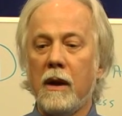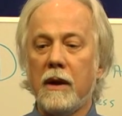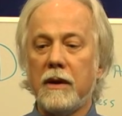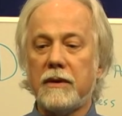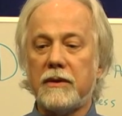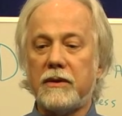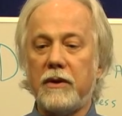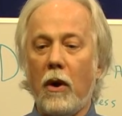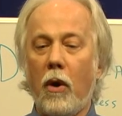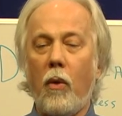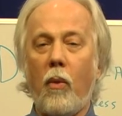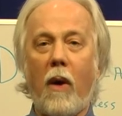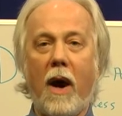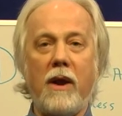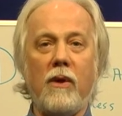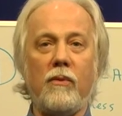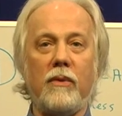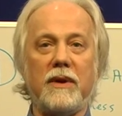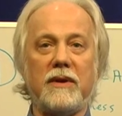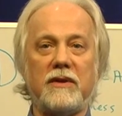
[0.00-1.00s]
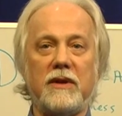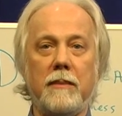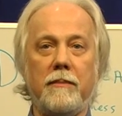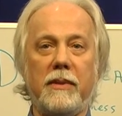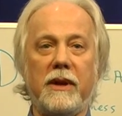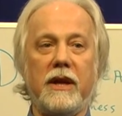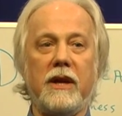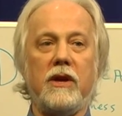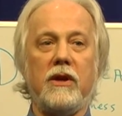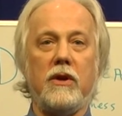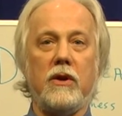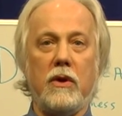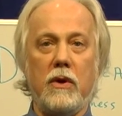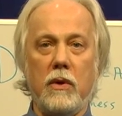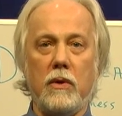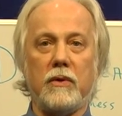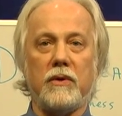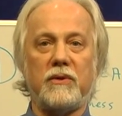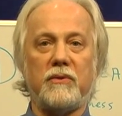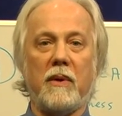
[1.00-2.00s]
So why don't we simply
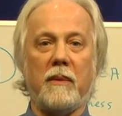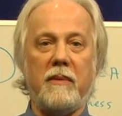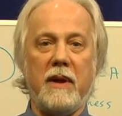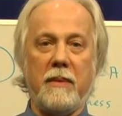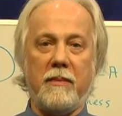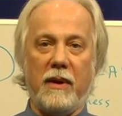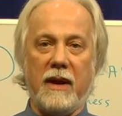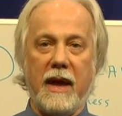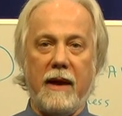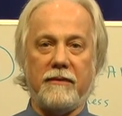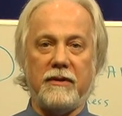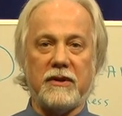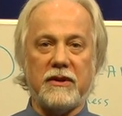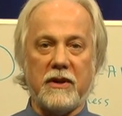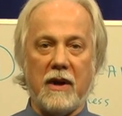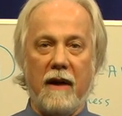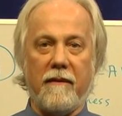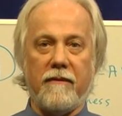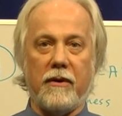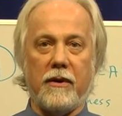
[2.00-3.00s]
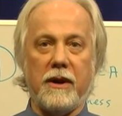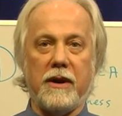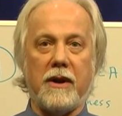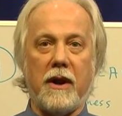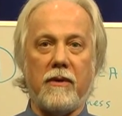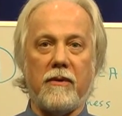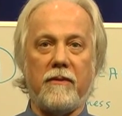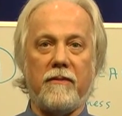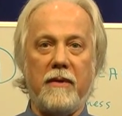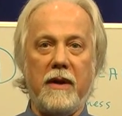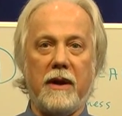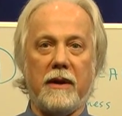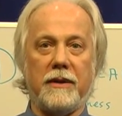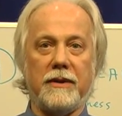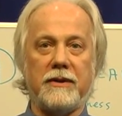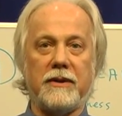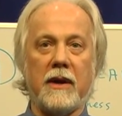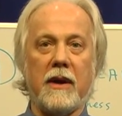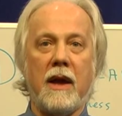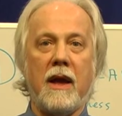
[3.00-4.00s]
use what people have discovered in other
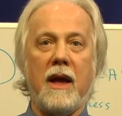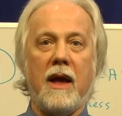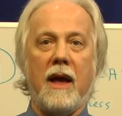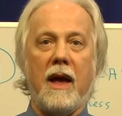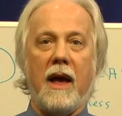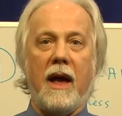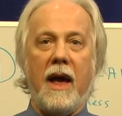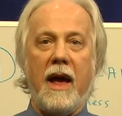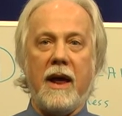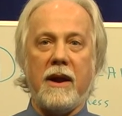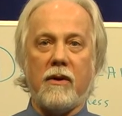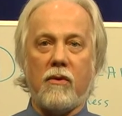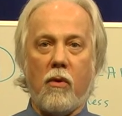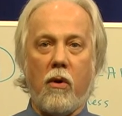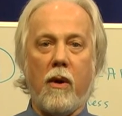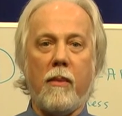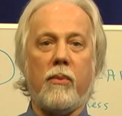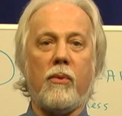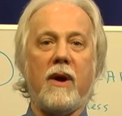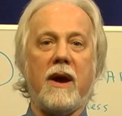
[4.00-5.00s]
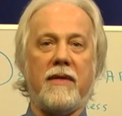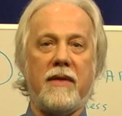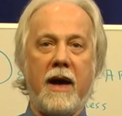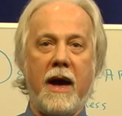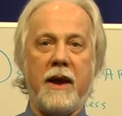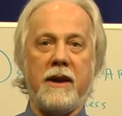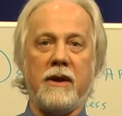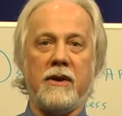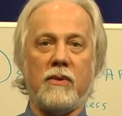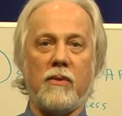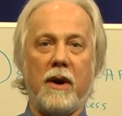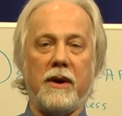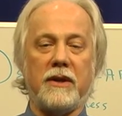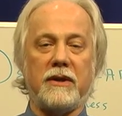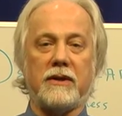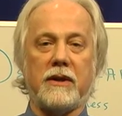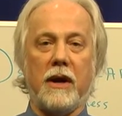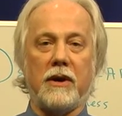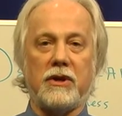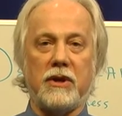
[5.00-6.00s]
fields and incorporate that into our
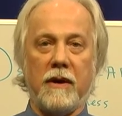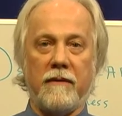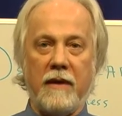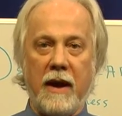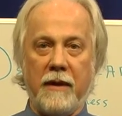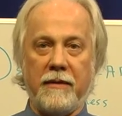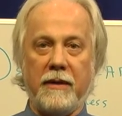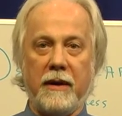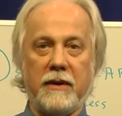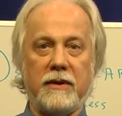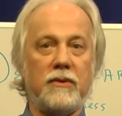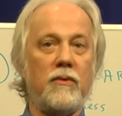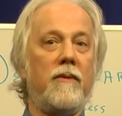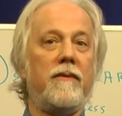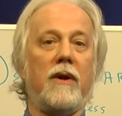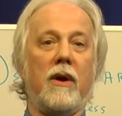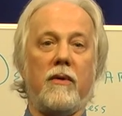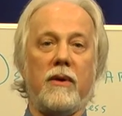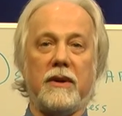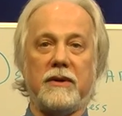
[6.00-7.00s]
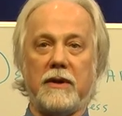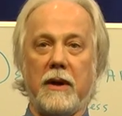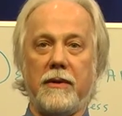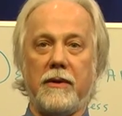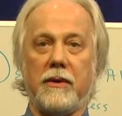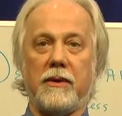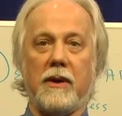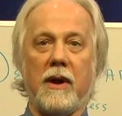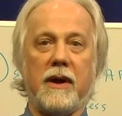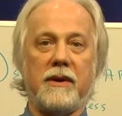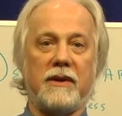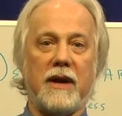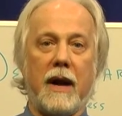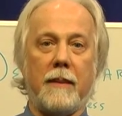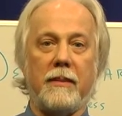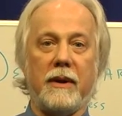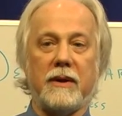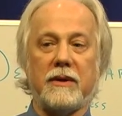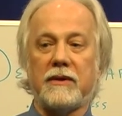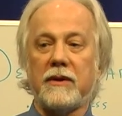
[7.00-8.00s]
discussion of ethics or various other
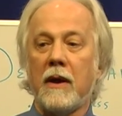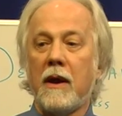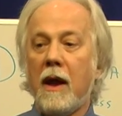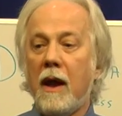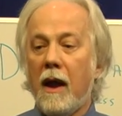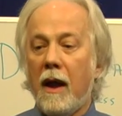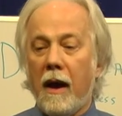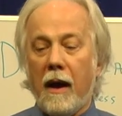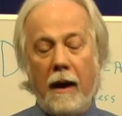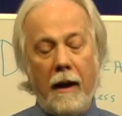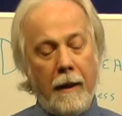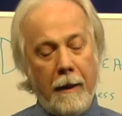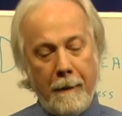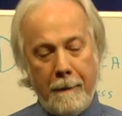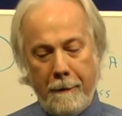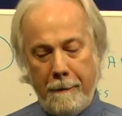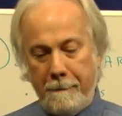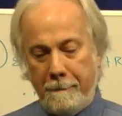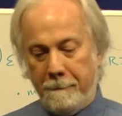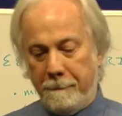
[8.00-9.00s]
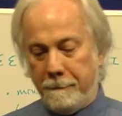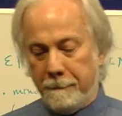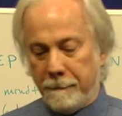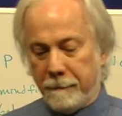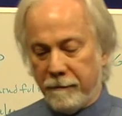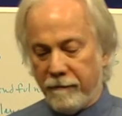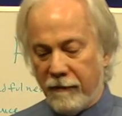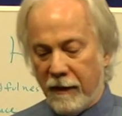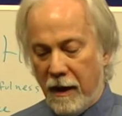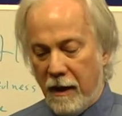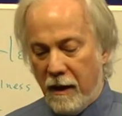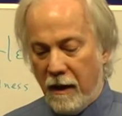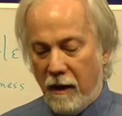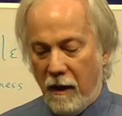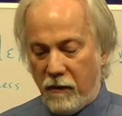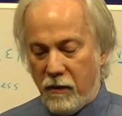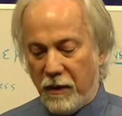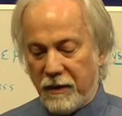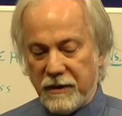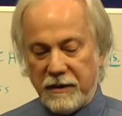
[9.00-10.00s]
topics?
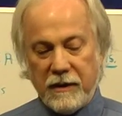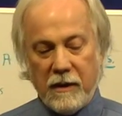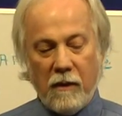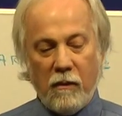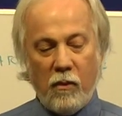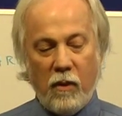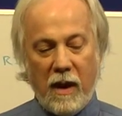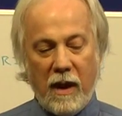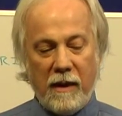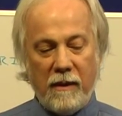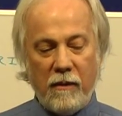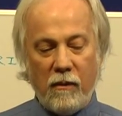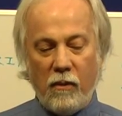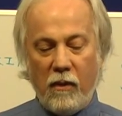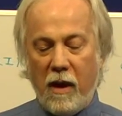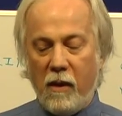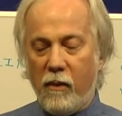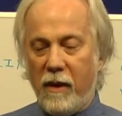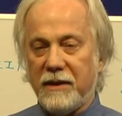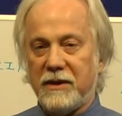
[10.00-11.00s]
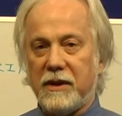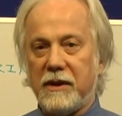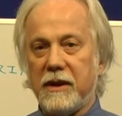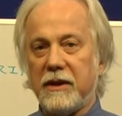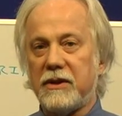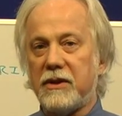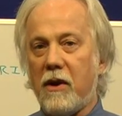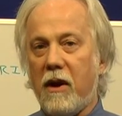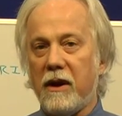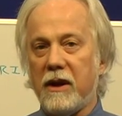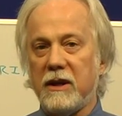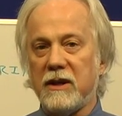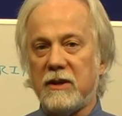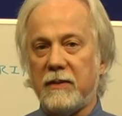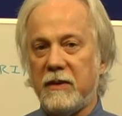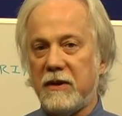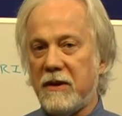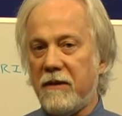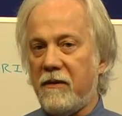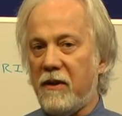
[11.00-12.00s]
Of course, while Weston is talking
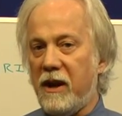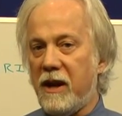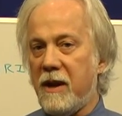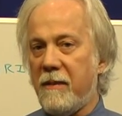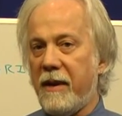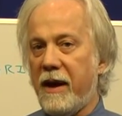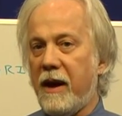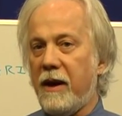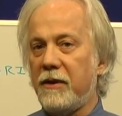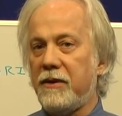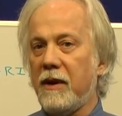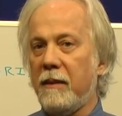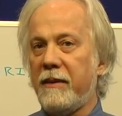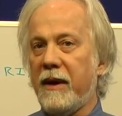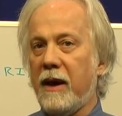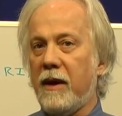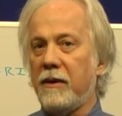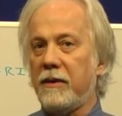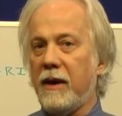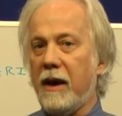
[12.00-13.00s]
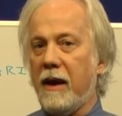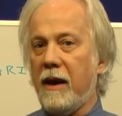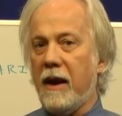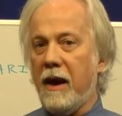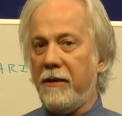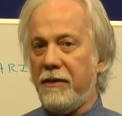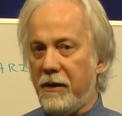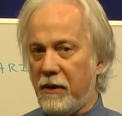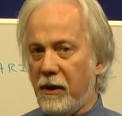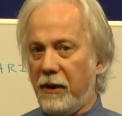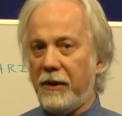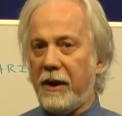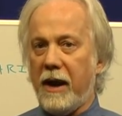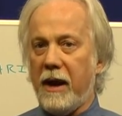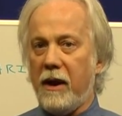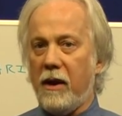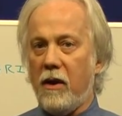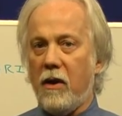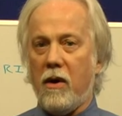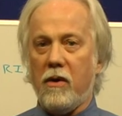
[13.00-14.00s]
specifically about ethical
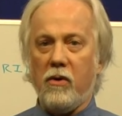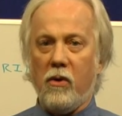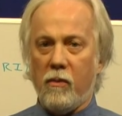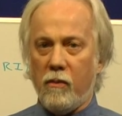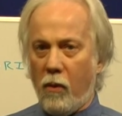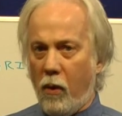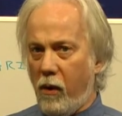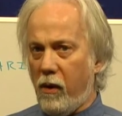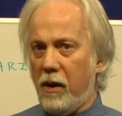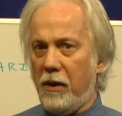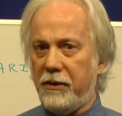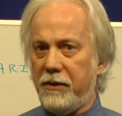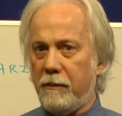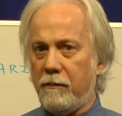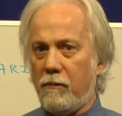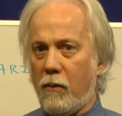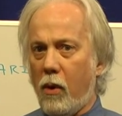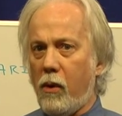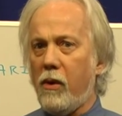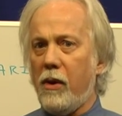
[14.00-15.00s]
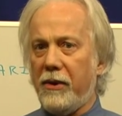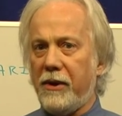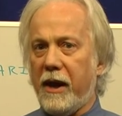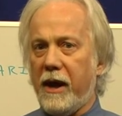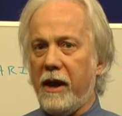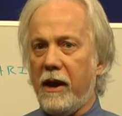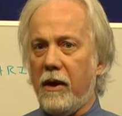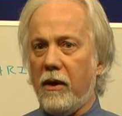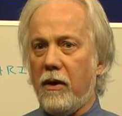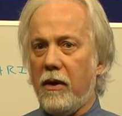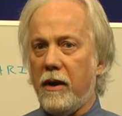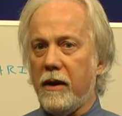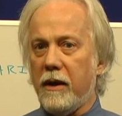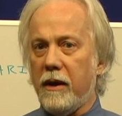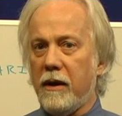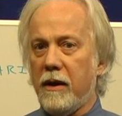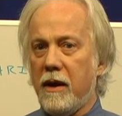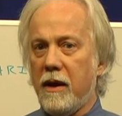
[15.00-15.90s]
dialogue or moral dialogue,